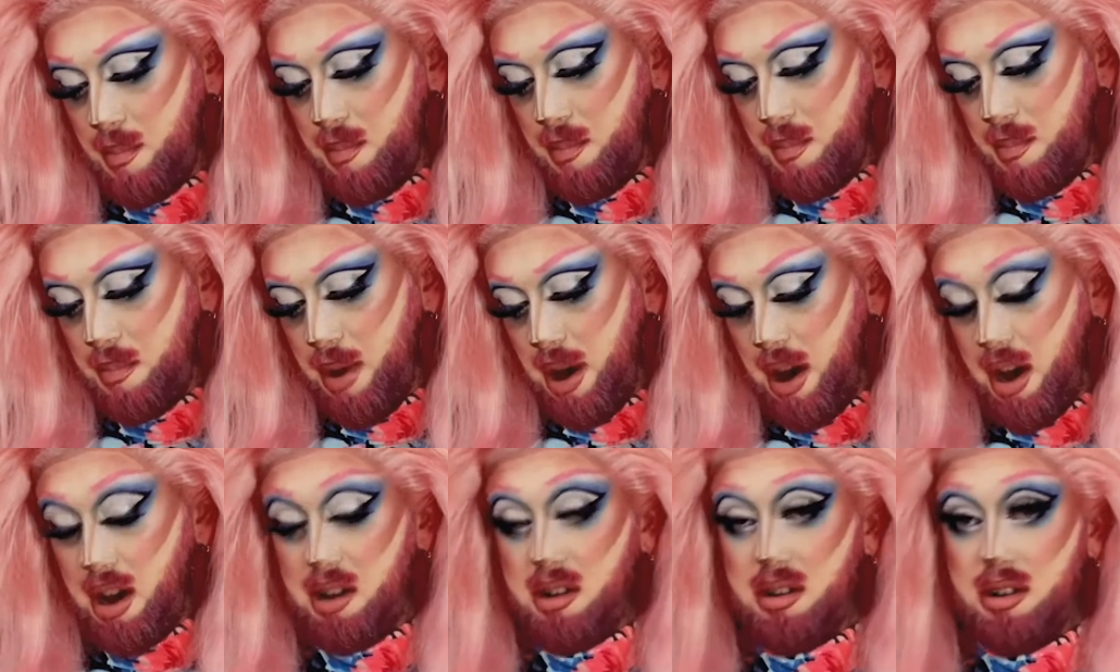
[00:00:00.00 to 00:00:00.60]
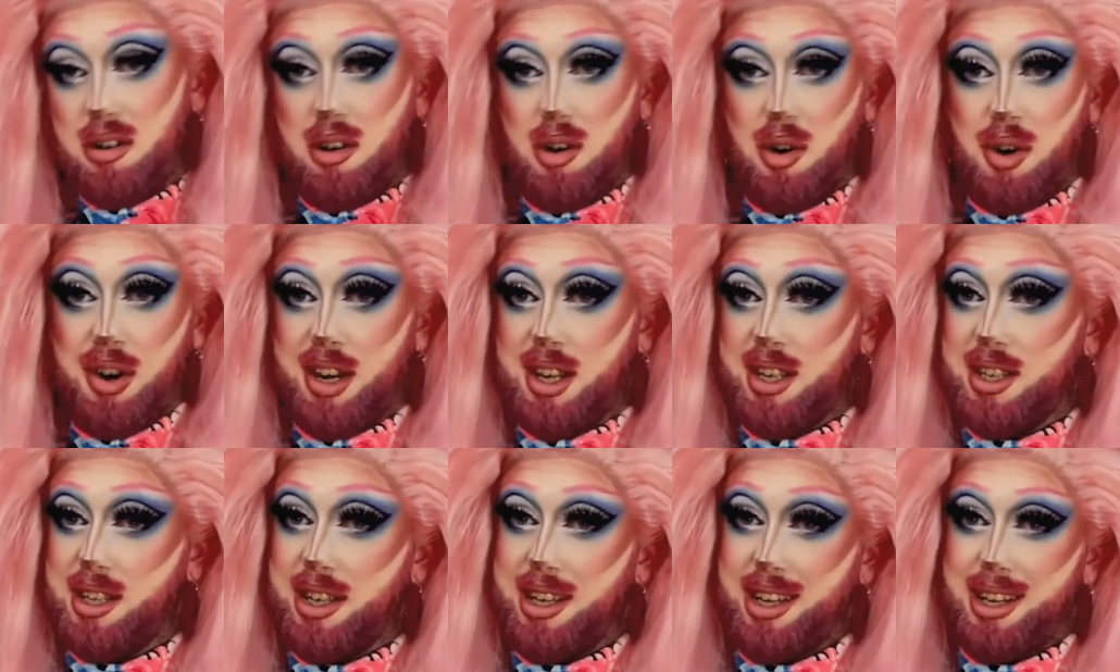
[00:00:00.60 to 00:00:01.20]
But
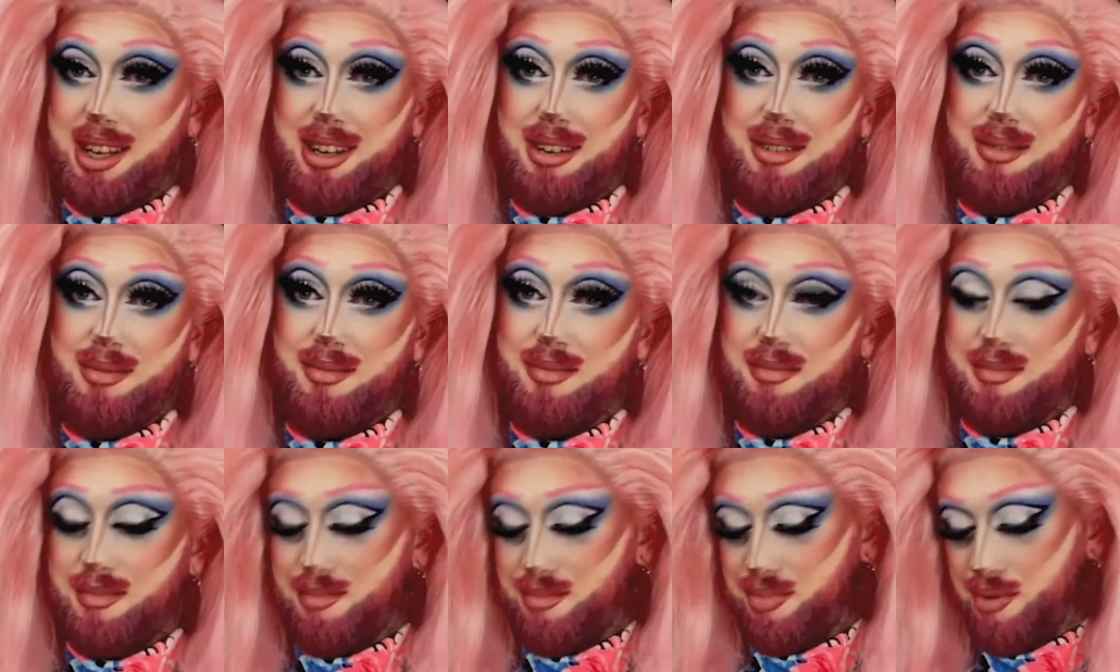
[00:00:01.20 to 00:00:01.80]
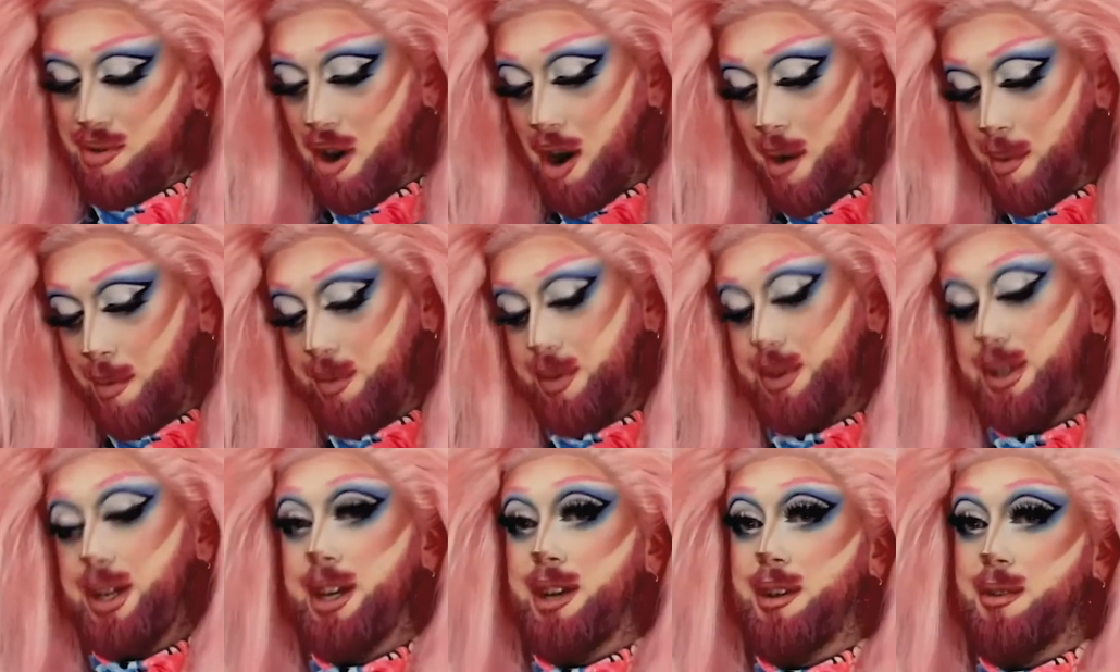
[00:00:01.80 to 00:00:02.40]
honestly,
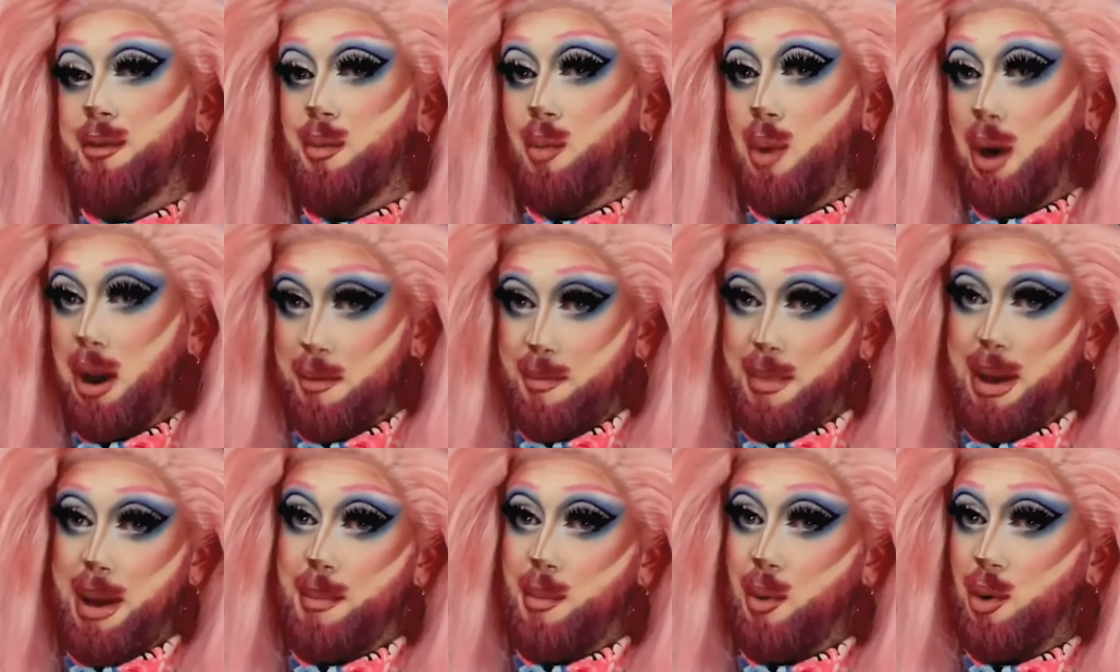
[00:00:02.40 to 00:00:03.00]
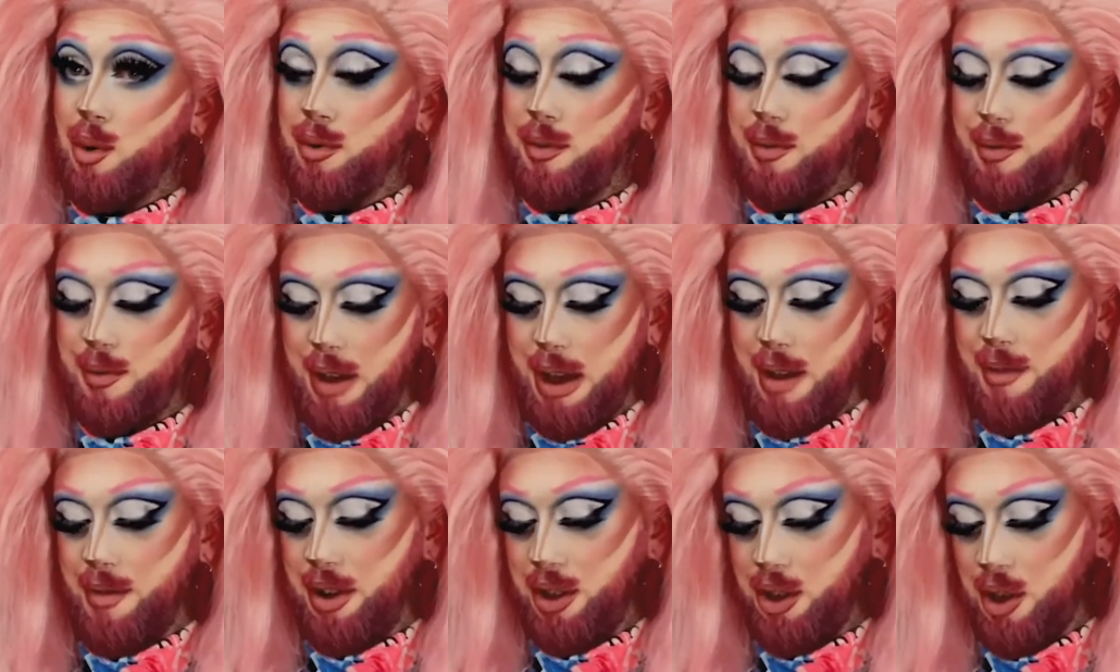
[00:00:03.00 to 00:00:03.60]
probably one of my most
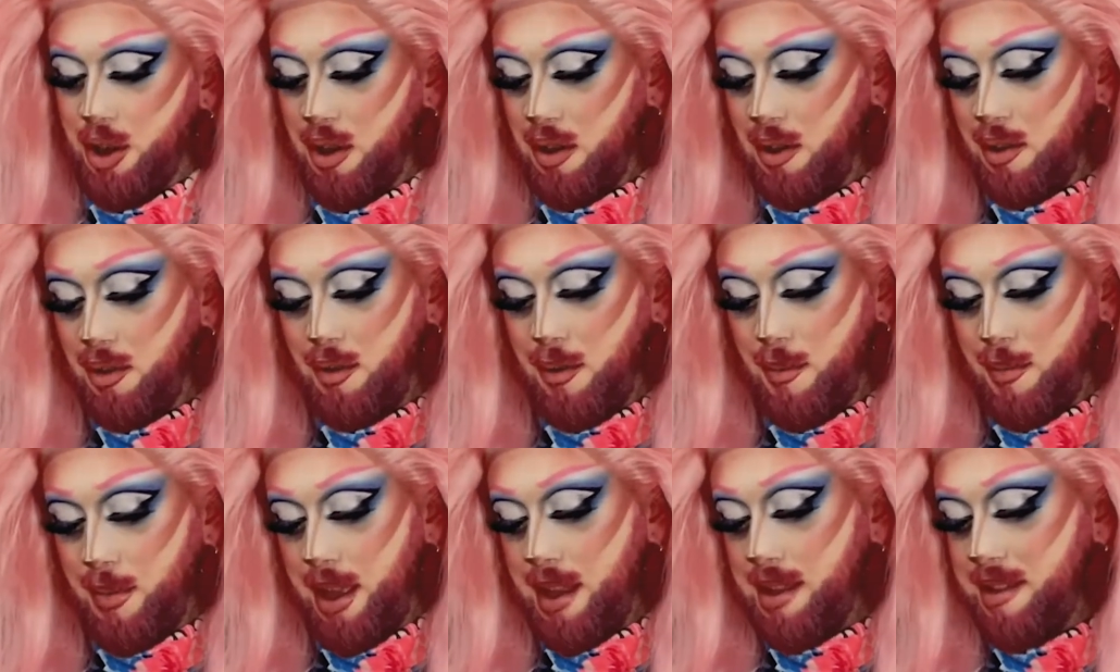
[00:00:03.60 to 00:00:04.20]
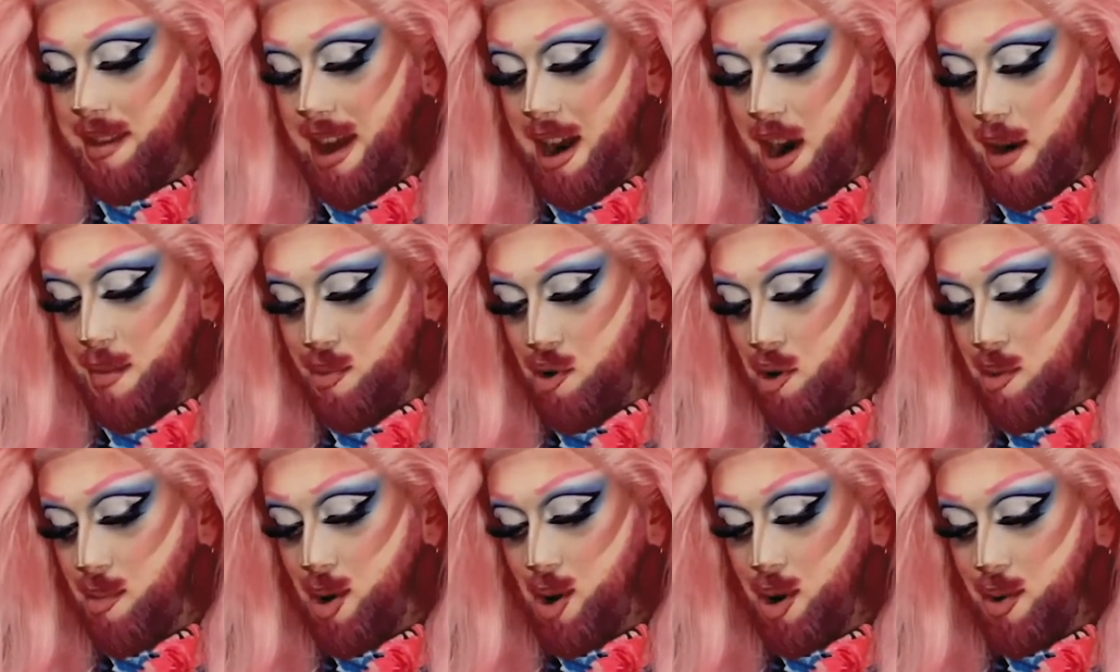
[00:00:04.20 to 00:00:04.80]
favourite looks from the entire
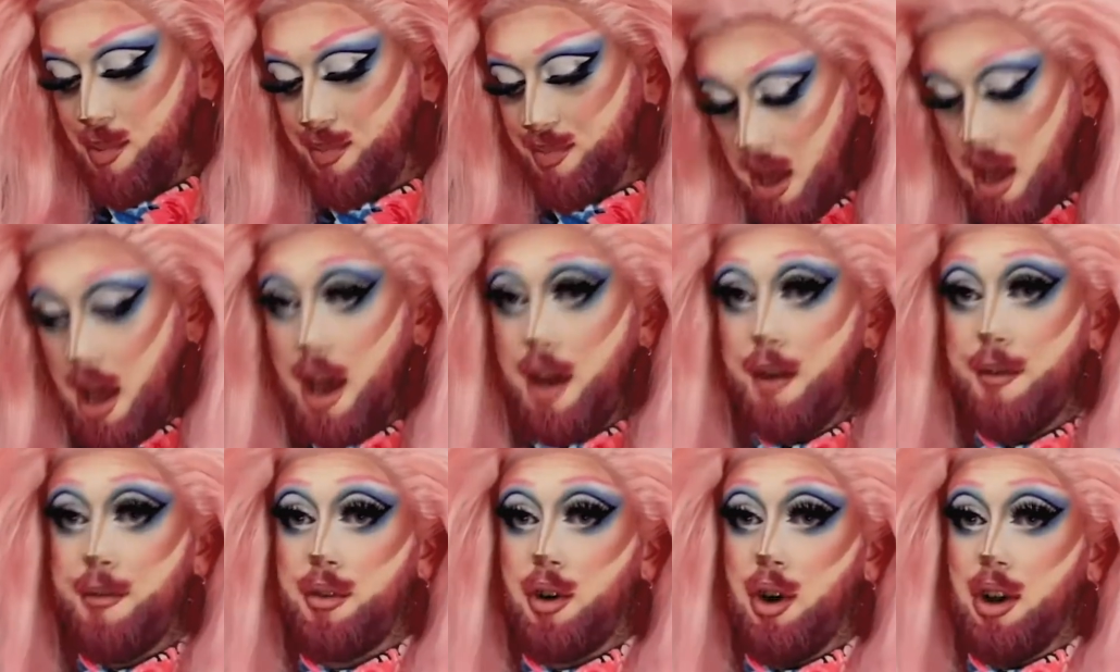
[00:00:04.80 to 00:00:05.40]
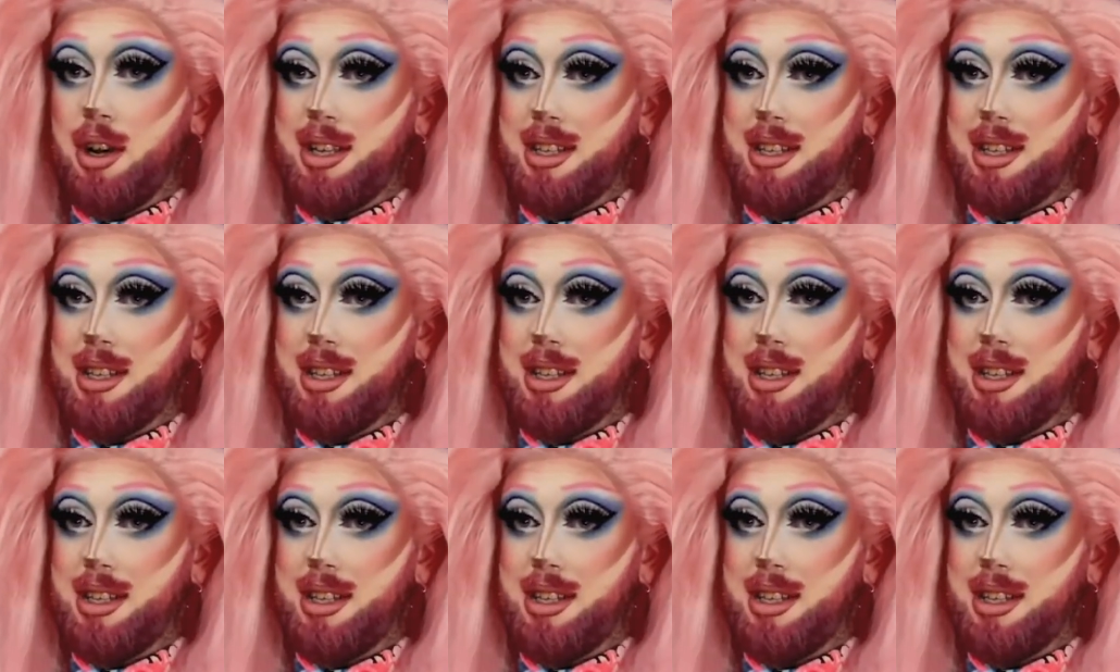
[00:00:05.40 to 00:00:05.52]
promo. Forgot to